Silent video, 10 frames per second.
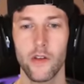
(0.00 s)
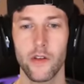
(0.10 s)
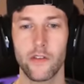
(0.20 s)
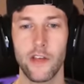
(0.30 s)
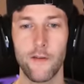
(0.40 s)

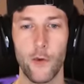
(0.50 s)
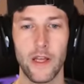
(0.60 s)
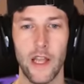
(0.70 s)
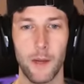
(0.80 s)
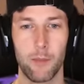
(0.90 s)
So let's see if we
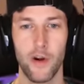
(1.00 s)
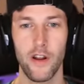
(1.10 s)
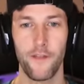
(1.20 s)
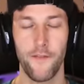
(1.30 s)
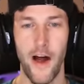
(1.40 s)
can, like,
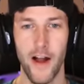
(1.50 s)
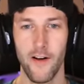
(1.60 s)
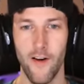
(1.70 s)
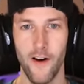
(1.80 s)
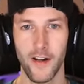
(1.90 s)
breathe
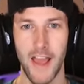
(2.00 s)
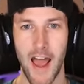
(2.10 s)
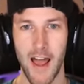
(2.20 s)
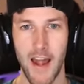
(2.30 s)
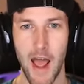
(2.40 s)
fire on
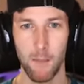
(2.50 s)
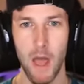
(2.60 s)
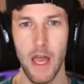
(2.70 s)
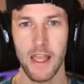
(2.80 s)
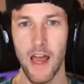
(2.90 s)
Catnap.
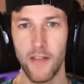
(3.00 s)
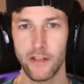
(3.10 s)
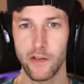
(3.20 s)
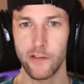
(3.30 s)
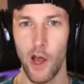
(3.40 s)
Yeah,
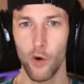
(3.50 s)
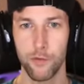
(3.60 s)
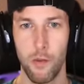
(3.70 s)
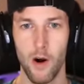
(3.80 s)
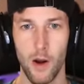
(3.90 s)
that's his
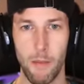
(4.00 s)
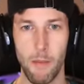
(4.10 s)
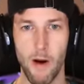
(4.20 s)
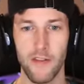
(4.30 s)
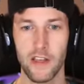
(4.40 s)
health bar up
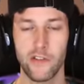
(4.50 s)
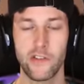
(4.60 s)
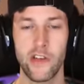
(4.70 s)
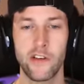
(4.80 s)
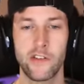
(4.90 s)
above. He has
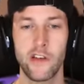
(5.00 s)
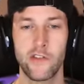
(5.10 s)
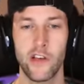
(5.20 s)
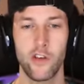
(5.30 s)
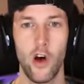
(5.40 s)

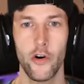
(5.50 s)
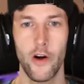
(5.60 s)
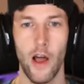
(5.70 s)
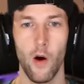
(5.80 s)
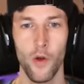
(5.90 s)

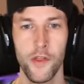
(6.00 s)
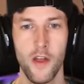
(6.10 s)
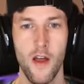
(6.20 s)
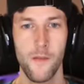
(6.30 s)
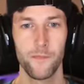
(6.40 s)
6,600 health.